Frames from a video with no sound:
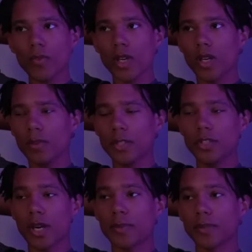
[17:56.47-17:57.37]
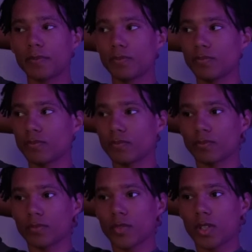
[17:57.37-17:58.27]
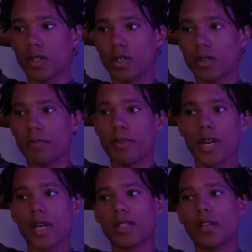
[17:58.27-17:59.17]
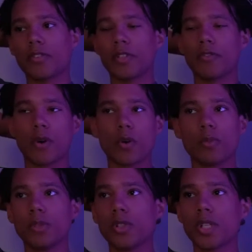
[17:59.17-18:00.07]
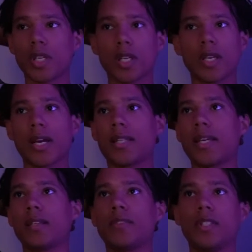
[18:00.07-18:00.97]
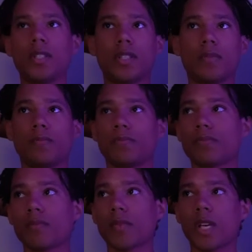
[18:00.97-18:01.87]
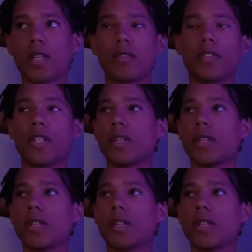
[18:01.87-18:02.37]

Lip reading: it be dropping. But yeah, definitely vocal music at the end of the year. End of the year